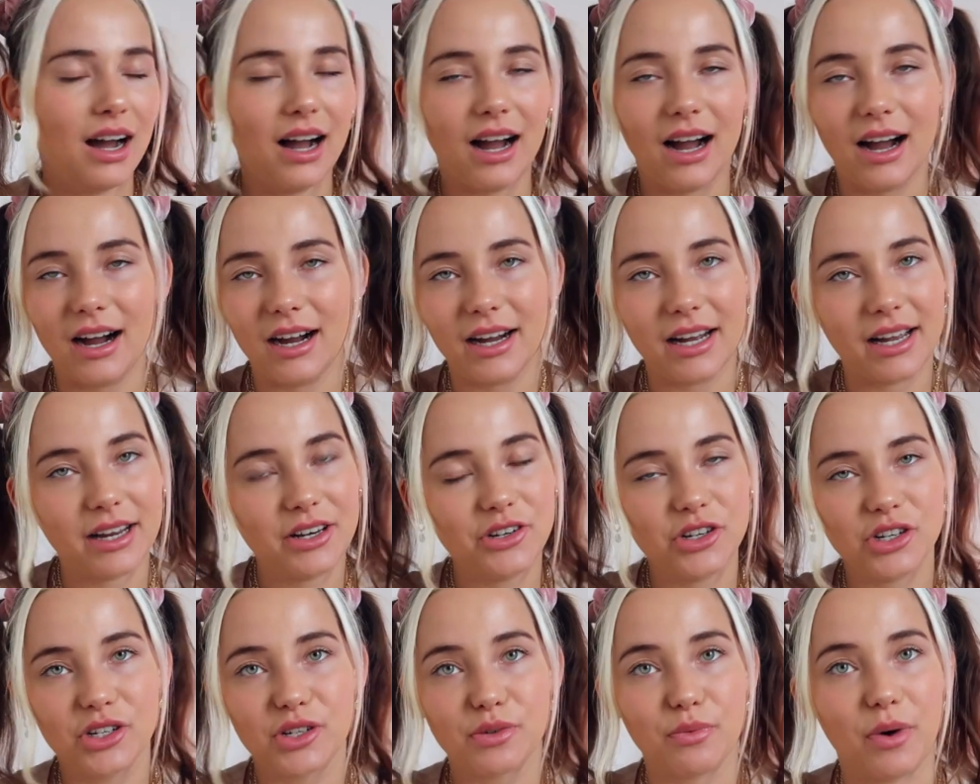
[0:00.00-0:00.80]
I
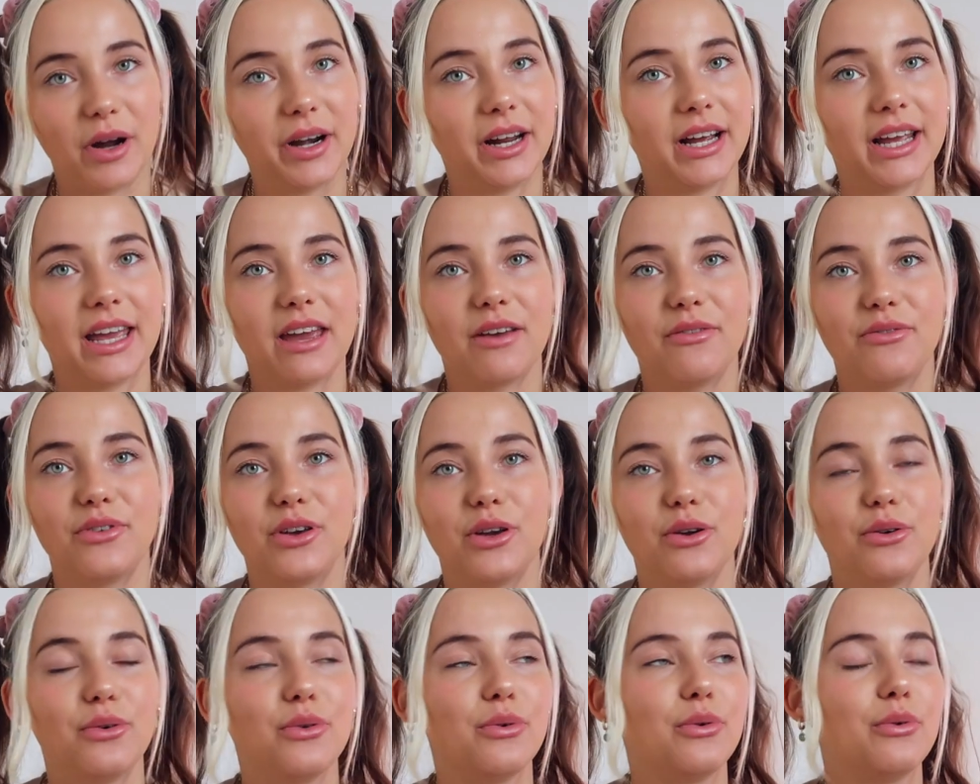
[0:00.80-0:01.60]
just want to give
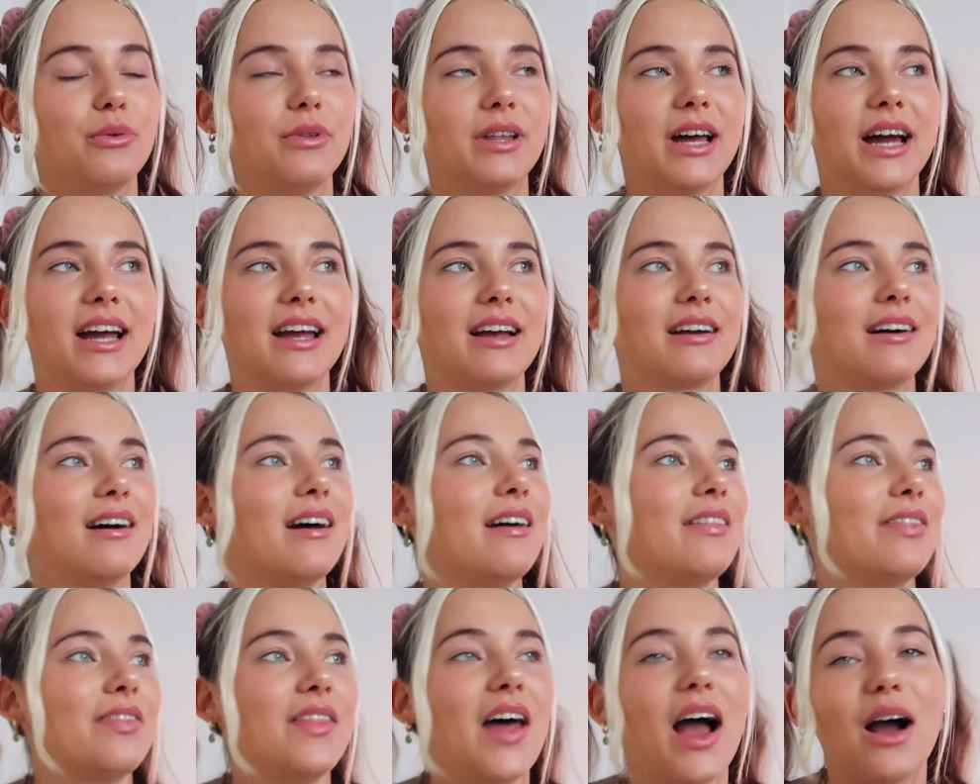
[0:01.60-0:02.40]
you like
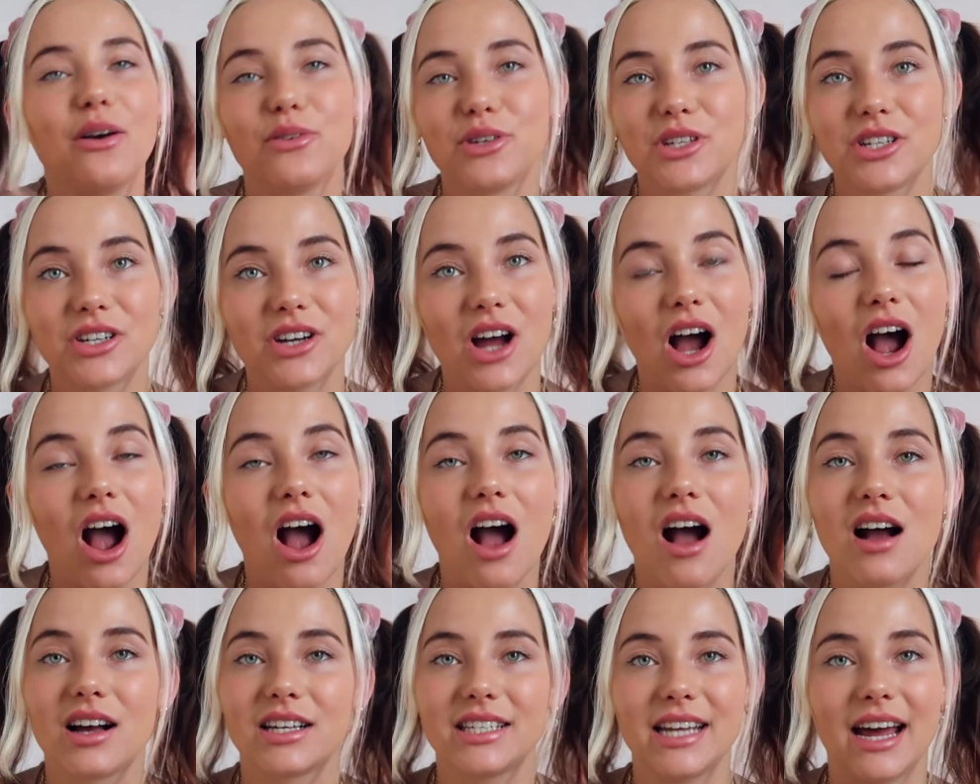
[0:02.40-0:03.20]
a thousand
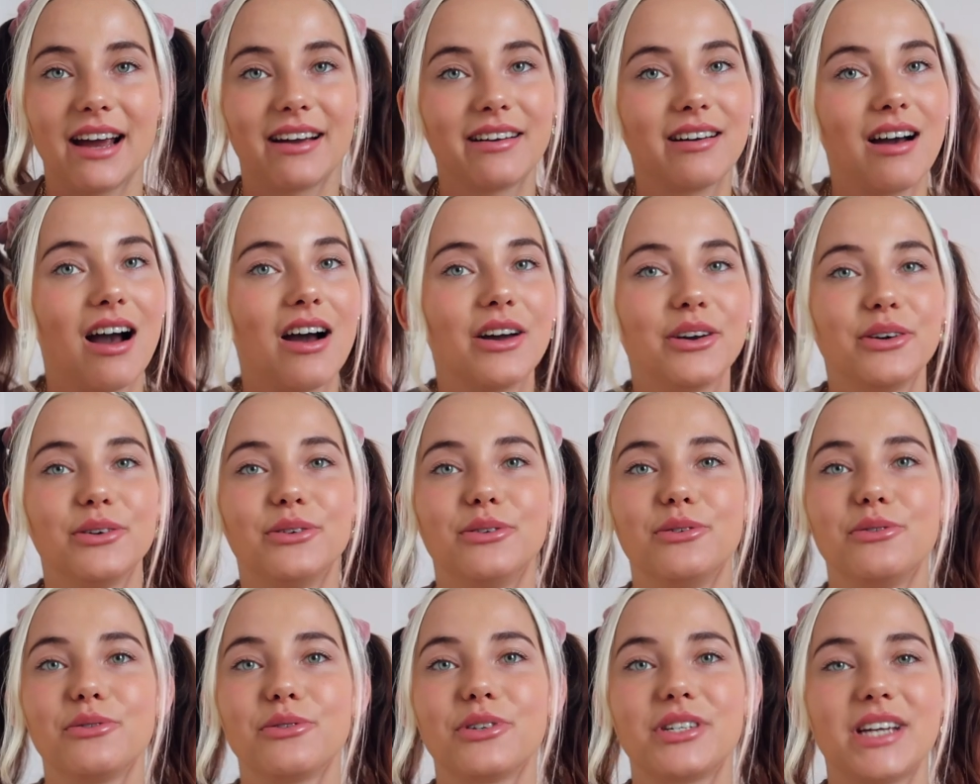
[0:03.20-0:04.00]
hugs and
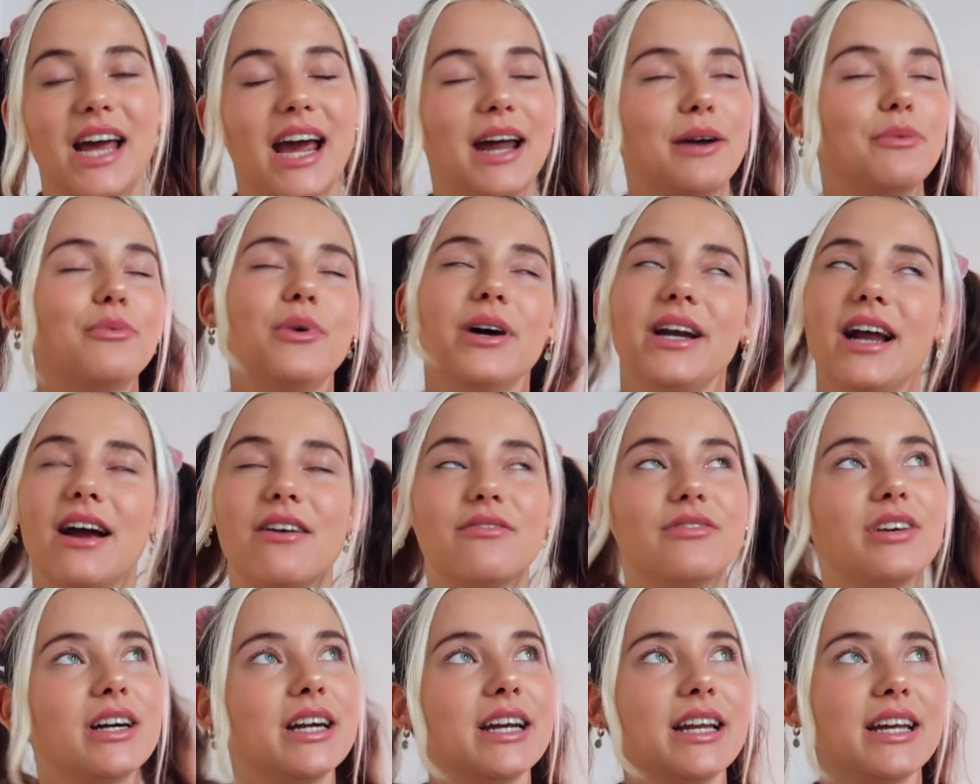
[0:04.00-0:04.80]
cuddles and
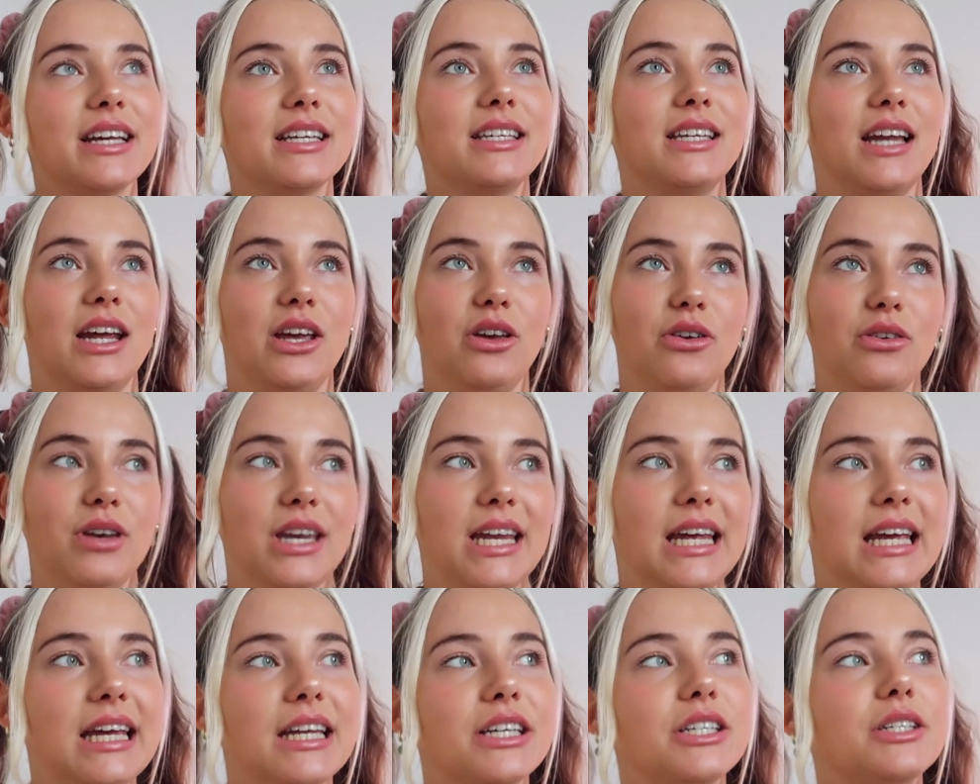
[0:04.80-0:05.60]
whatever it is that you
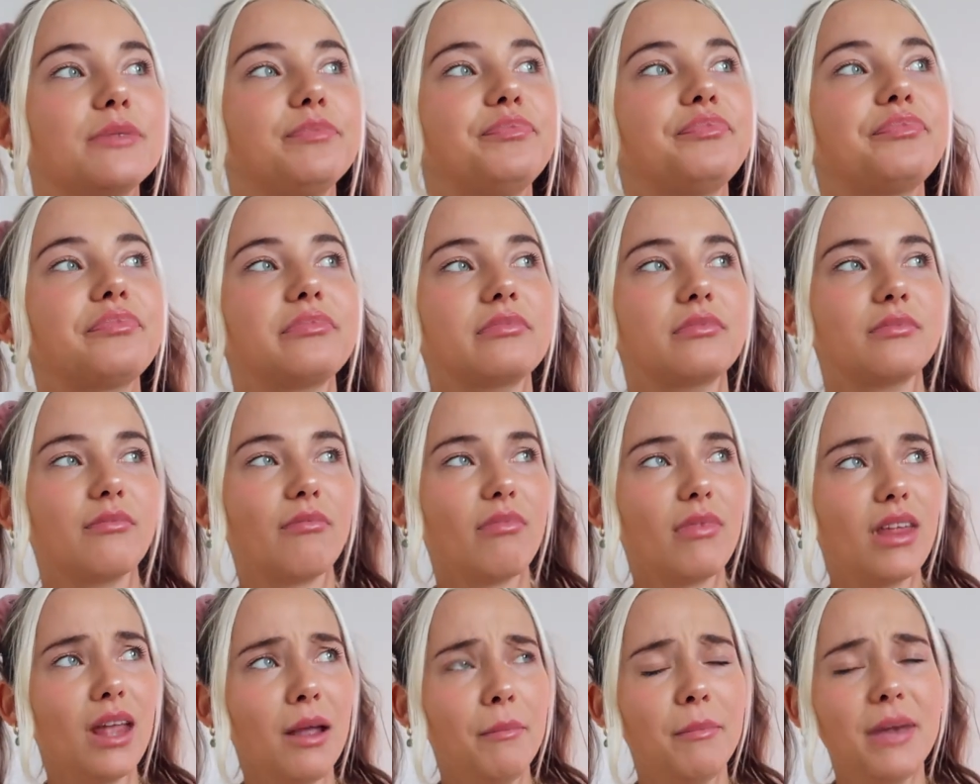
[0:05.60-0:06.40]
need,
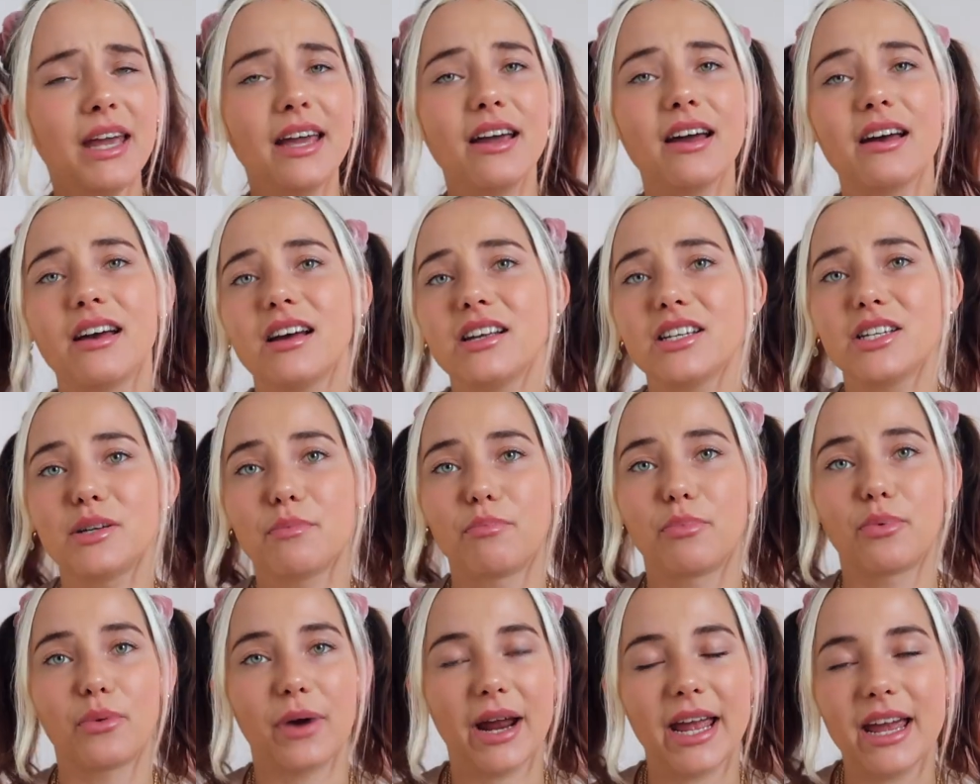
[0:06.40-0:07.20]
because
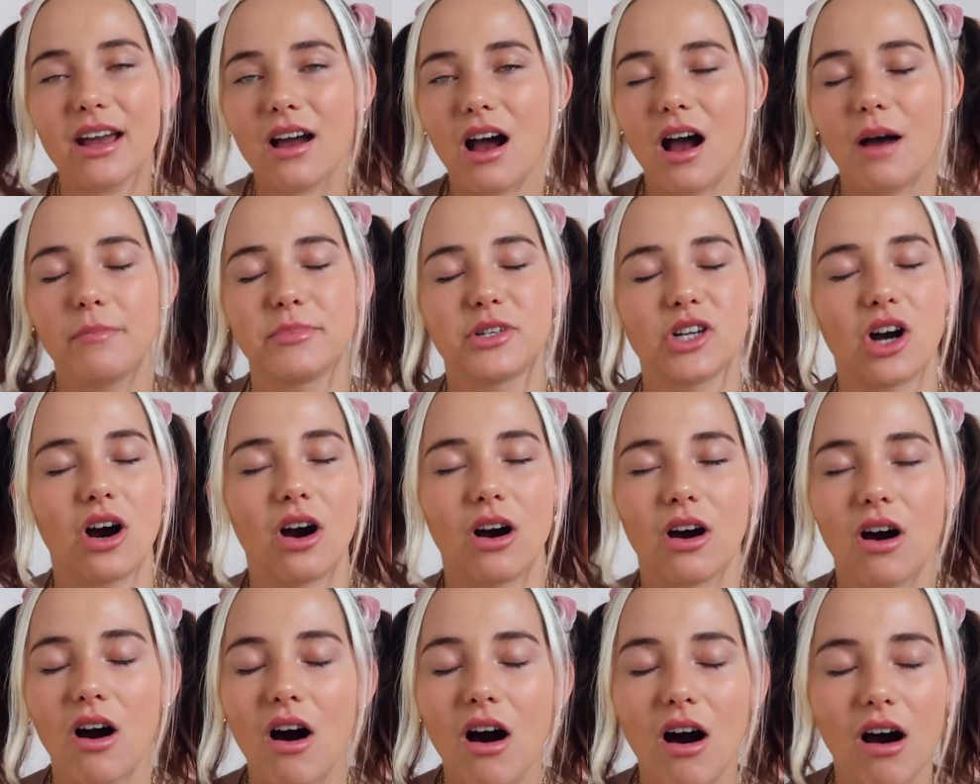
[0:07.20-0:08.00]
breakups
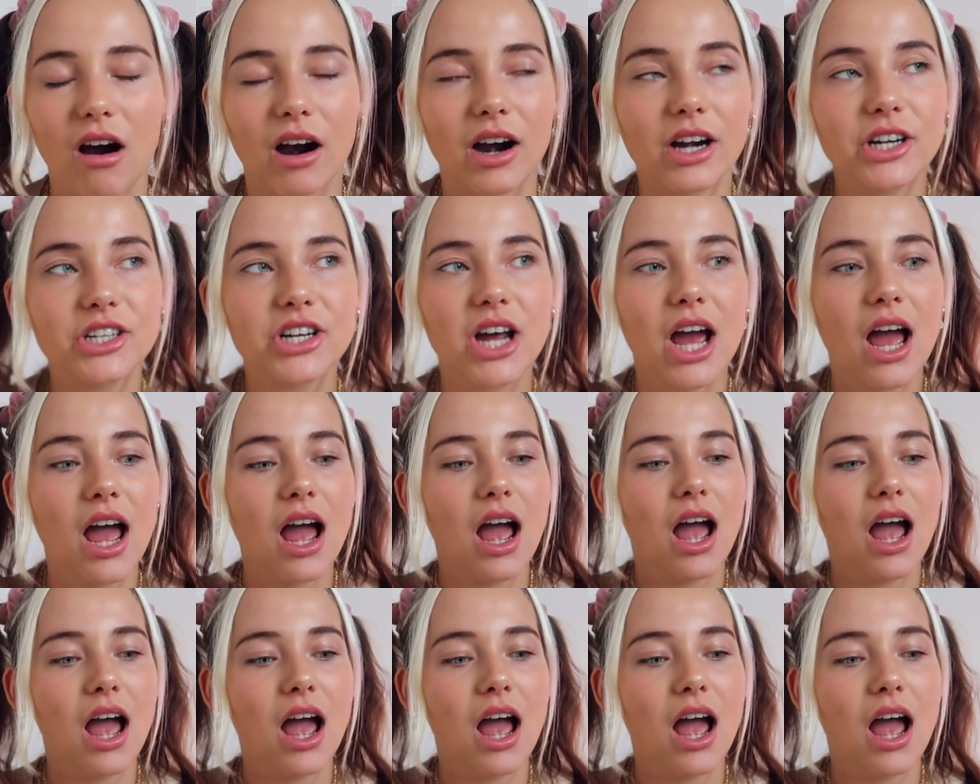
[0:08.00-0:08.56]
are hard.